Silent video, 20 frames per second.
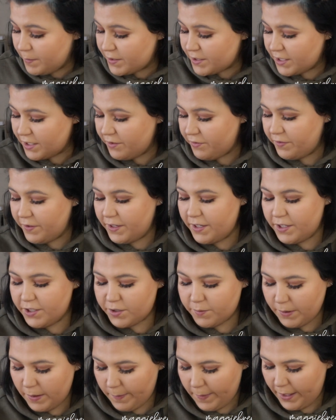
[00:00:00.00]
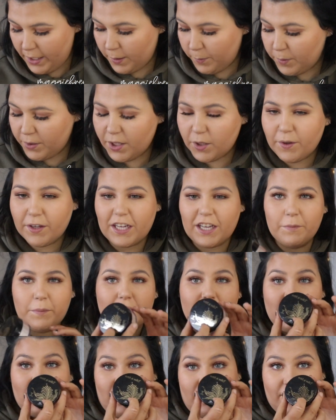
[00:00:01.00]
just gonna finish my makeup really quick. I've
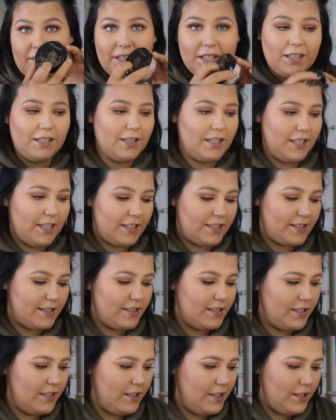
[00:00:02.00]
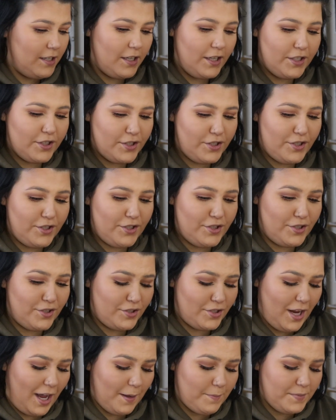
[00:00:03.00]
been loving this
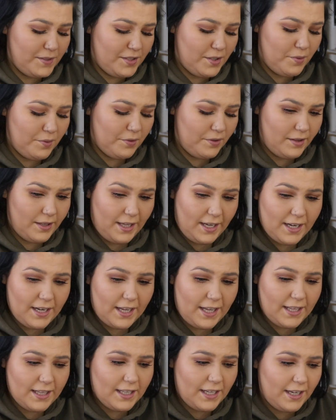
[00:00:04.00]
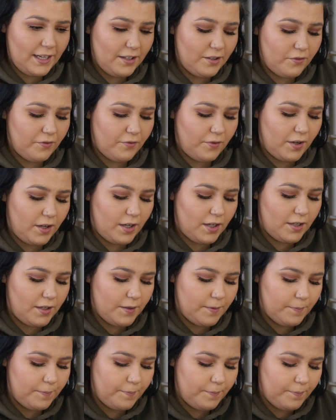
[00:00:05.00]
I'm So Lit highlight
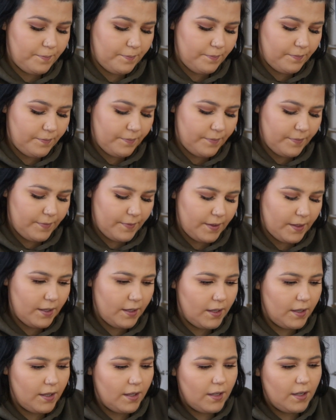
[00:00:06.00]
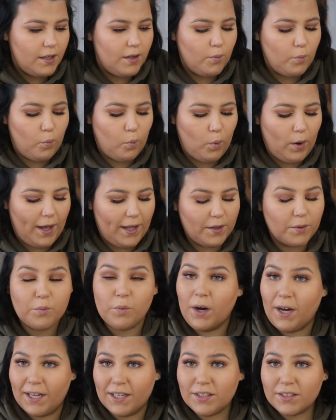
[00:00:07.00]
from Wet n
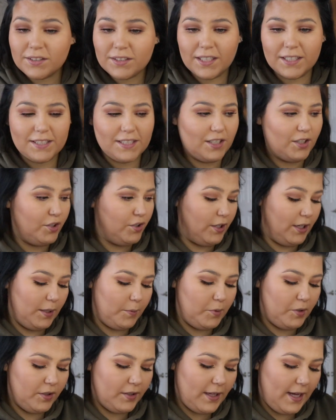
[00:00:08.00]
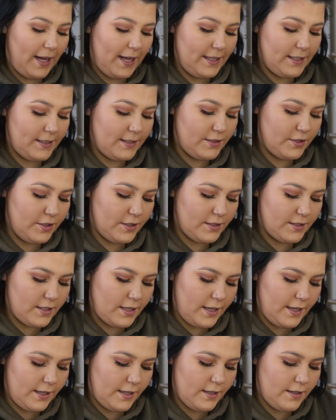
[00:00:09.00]
Wild. It's incredible, guys. Just
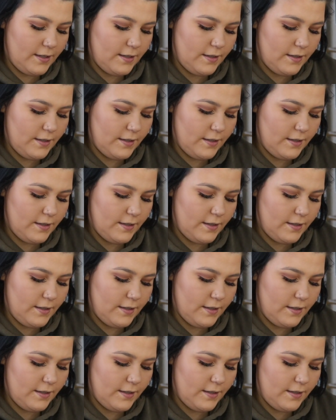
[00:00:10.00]
like,